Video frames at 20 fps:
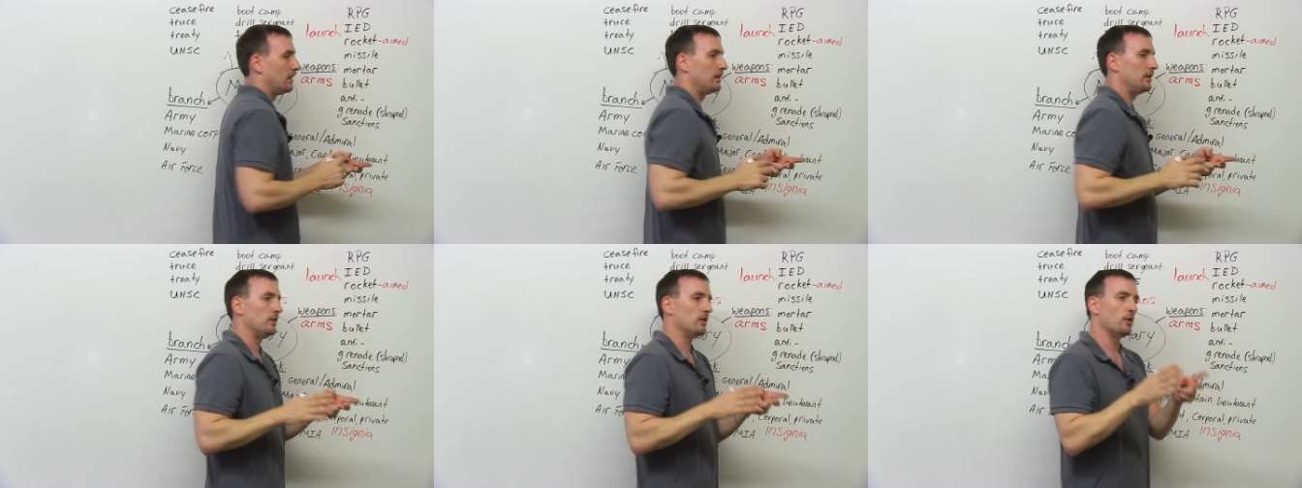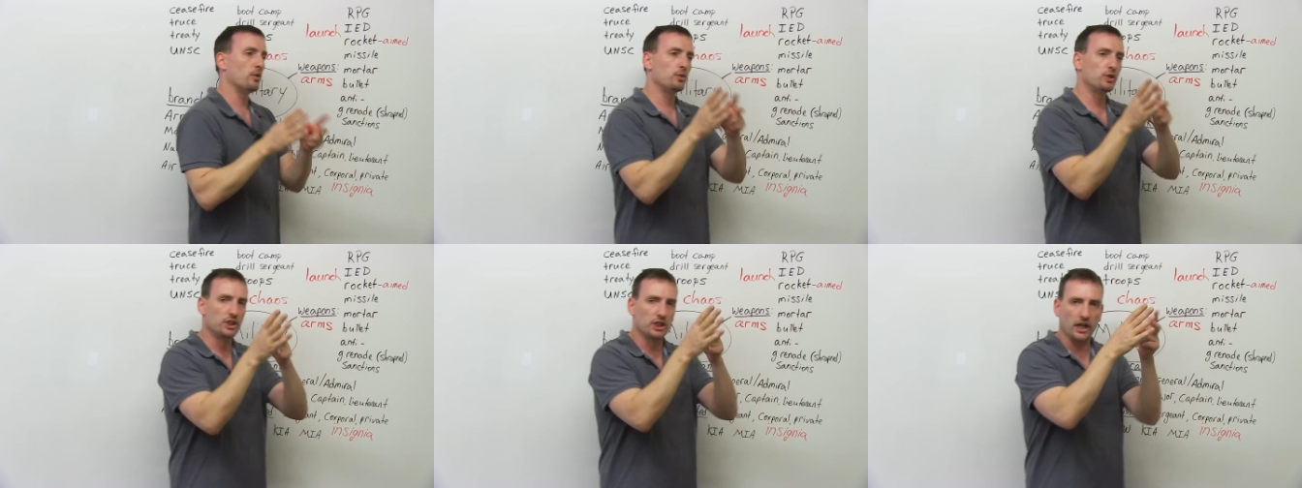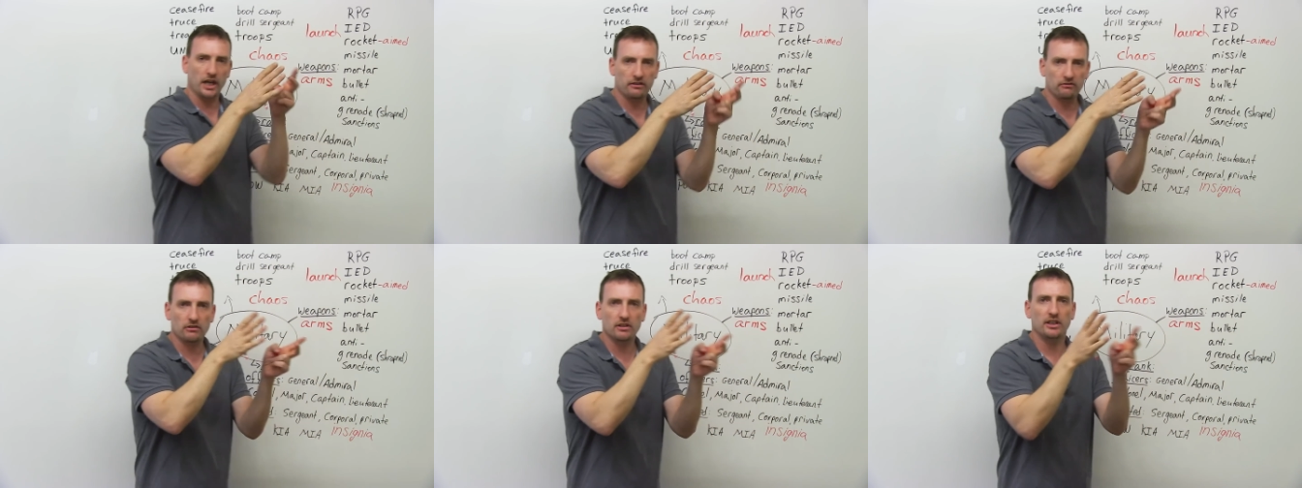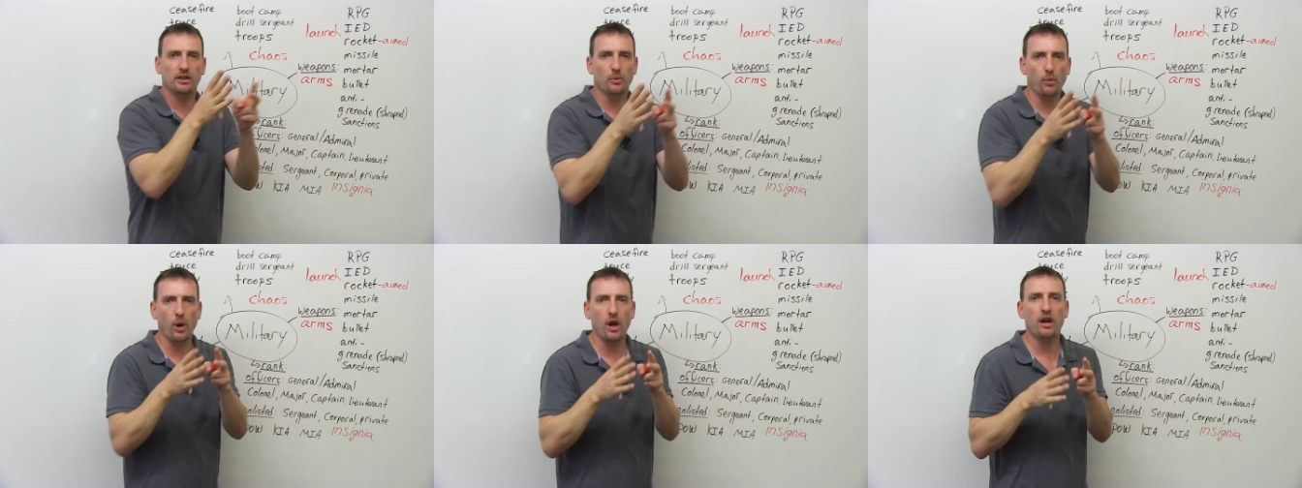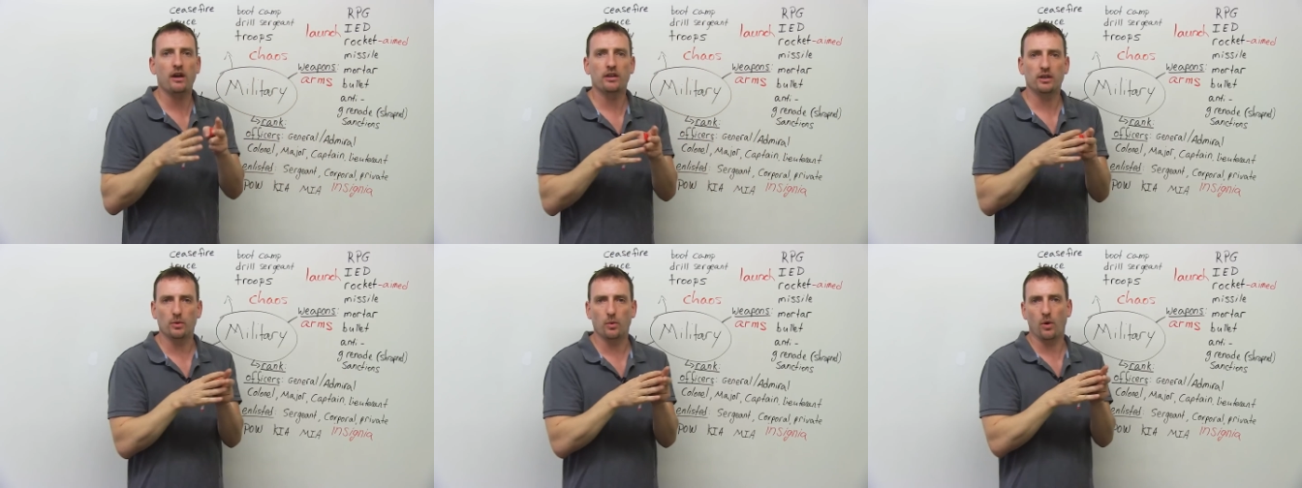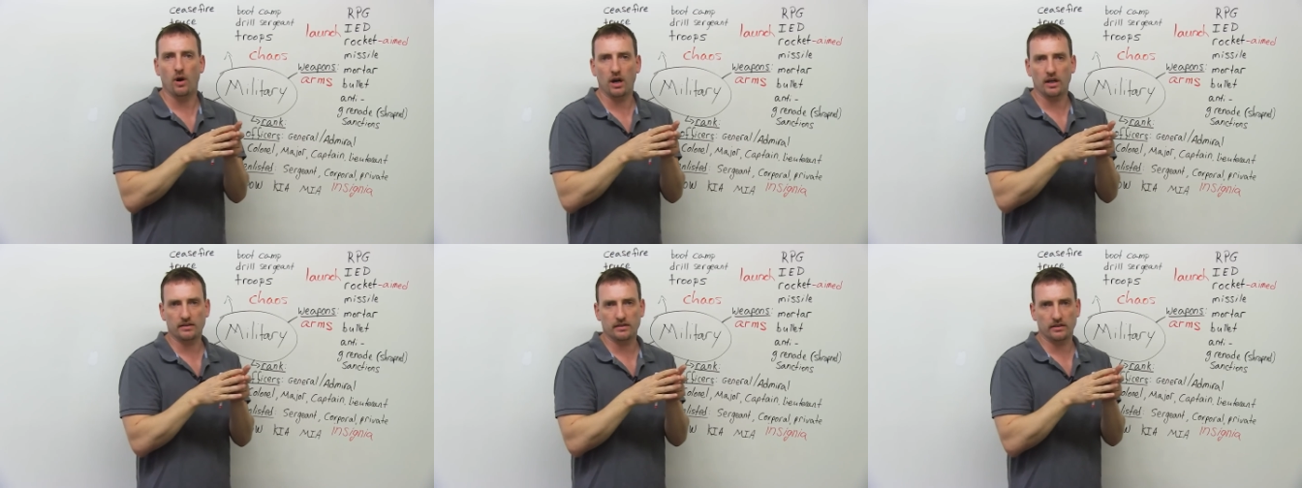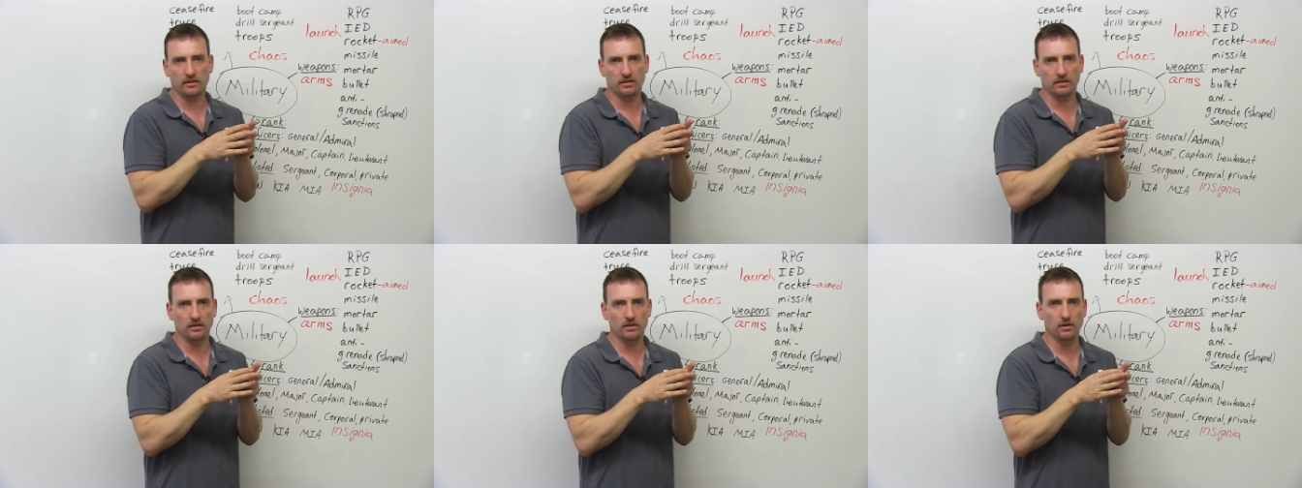You know generally where you want
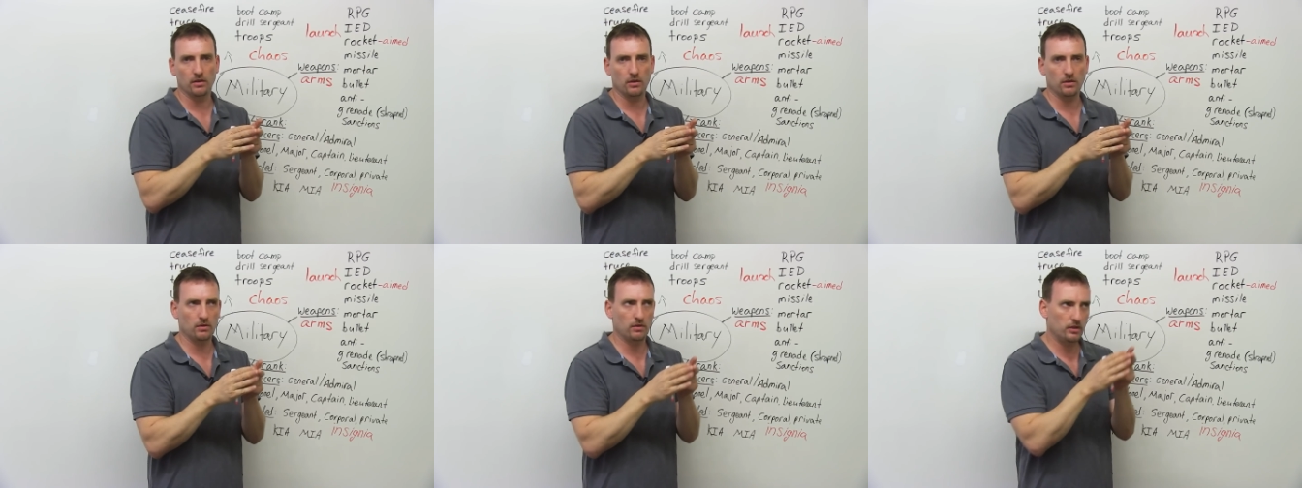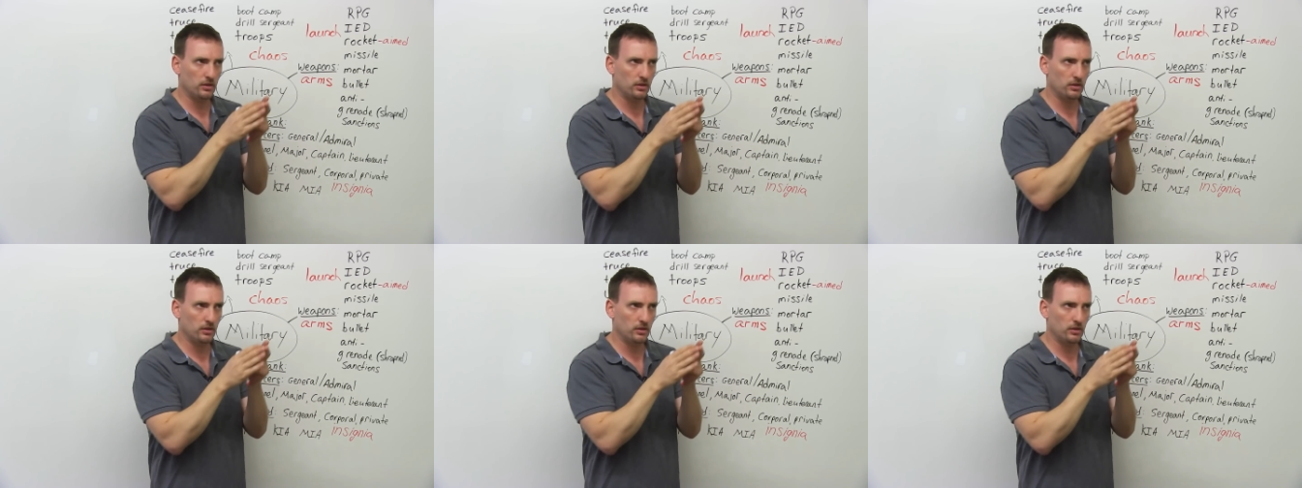it to go.